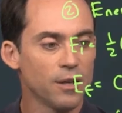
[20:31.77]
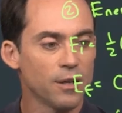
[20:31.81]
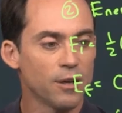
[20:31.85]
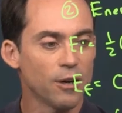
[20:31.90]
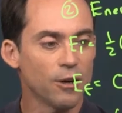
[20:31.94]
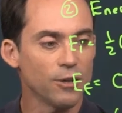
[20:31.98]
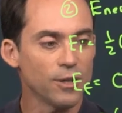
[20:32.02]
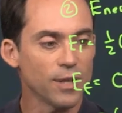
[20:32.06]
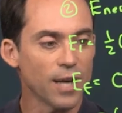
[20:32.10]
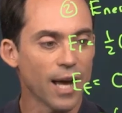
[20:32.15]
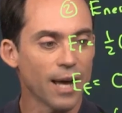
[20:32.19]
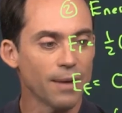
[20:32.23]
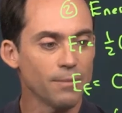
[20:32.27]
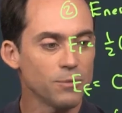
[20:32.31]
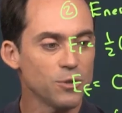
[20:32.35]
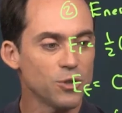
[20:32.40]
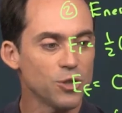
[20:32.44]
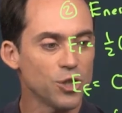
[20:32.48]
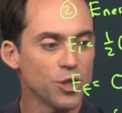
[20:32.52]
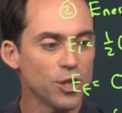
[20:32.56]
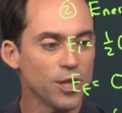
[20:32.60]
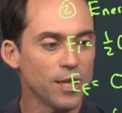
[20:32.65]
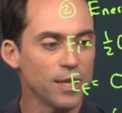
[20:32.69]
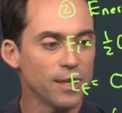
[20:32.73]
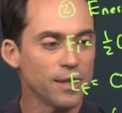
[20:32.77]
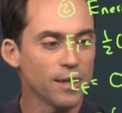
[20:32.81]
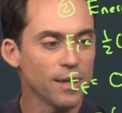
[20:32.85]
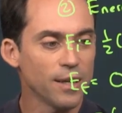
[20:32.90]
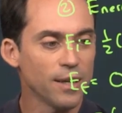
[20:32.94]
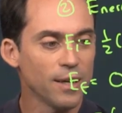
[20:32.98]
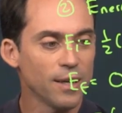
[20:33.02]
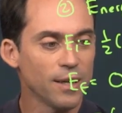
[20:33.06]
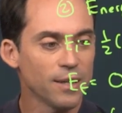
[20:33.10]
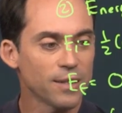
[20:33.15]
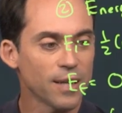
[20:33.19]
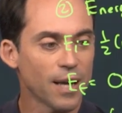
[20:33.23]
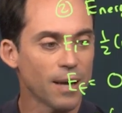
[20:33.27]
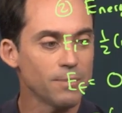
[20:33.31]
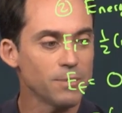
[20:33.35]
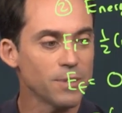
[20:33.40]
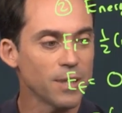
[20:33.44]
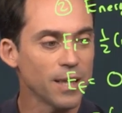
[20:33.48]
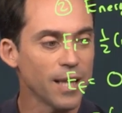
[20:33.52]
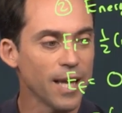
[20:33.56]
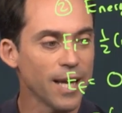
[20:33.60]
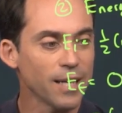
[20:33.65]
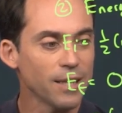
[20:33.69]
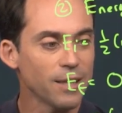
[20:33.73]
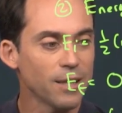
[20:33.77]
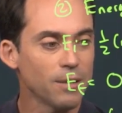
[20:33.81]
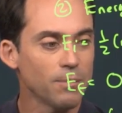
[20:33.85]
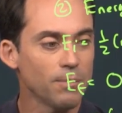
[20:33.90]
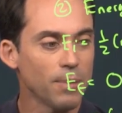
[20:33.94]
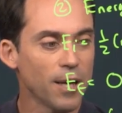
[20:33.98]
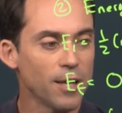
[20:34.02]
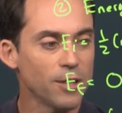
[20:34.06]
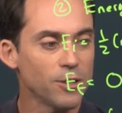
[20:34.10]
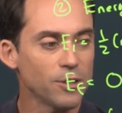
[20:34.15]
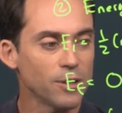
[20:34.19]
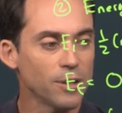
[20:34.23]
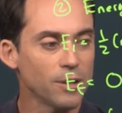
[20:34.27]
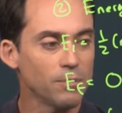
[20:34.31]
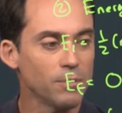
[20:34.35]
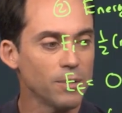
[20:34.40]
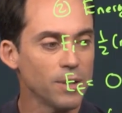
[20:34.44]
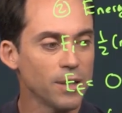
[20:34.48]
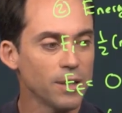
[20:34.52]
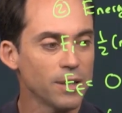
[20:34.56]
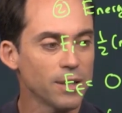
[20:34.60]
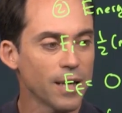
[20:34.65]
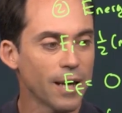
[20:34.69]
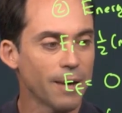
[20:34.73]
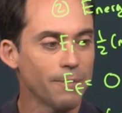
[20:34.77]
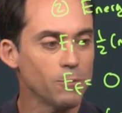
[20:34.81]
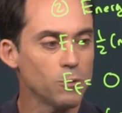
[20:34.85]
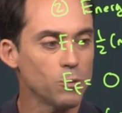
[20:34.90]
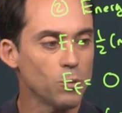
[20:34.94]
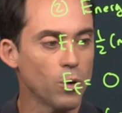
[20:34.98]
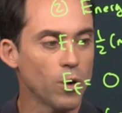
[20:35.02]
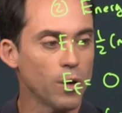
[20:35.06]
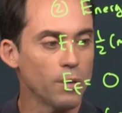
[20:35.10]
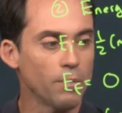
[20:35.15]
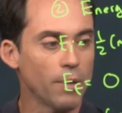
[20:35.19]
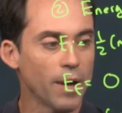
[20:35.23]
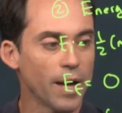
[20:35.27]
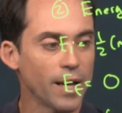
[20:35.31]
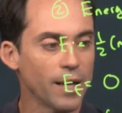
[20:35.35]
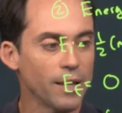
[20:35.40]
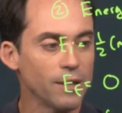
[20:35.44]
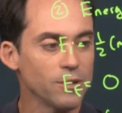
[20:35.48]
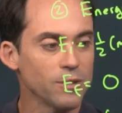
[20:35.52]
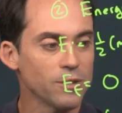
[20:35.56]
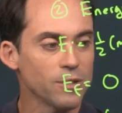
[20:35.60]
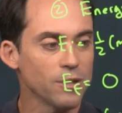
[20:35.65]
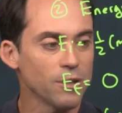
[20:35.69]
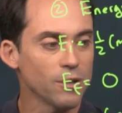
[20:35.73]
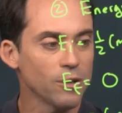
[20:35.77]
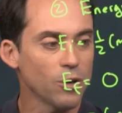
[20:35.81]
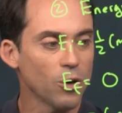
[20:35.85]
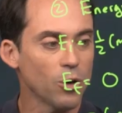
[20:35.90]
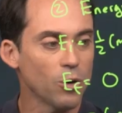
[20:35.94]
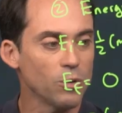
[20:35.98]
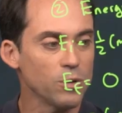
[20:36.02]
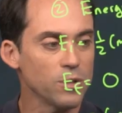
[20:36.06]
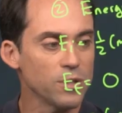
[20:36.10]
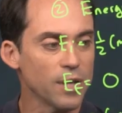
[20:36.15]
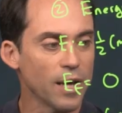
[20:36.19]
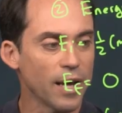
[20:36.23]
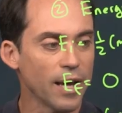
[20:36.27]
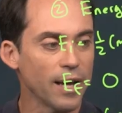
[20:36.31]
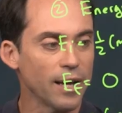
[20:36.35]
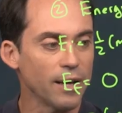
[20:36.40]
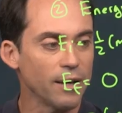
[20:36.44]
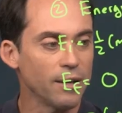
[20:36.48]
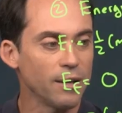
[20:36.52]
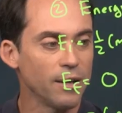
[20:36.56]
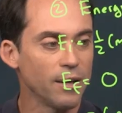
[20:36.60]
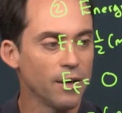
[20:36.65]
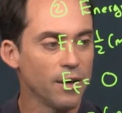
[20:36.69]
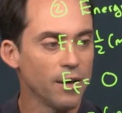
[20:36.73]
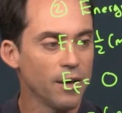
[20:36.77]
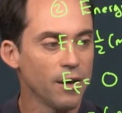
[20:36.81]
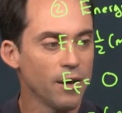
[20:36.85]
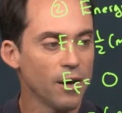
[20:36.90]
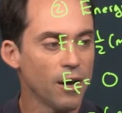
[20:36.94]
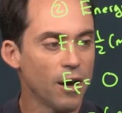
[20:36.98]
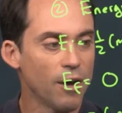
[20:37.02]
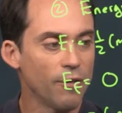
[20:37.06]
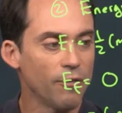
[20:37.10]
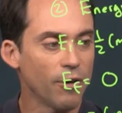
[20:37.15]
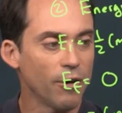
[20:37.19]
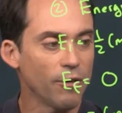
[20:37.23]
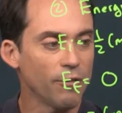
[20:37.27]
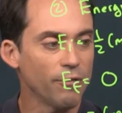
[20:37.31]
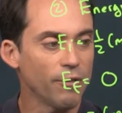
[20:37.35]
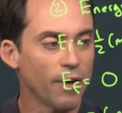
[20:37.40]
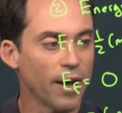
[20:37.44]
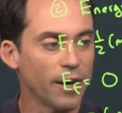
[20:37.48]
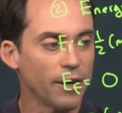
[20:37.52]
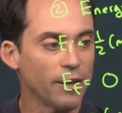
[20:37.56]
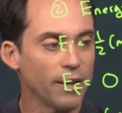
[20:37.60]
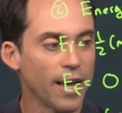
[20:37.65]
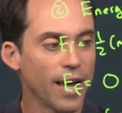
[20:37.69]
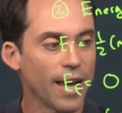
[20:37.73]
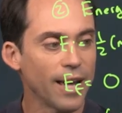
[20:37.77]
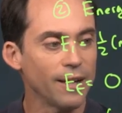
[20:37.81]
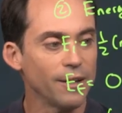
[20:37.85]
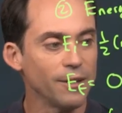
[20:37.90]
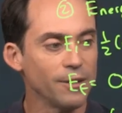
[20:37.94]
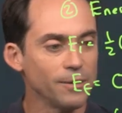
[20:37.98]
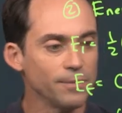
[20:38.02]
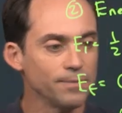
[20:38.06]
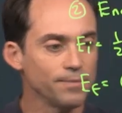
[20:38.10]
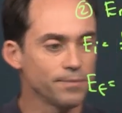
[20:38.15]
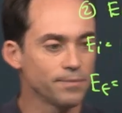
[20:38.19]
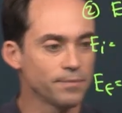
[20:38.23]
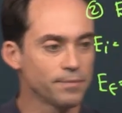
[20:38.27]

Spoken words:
or times g, times the length of the pendulum times 1 minus cosine of our final angle.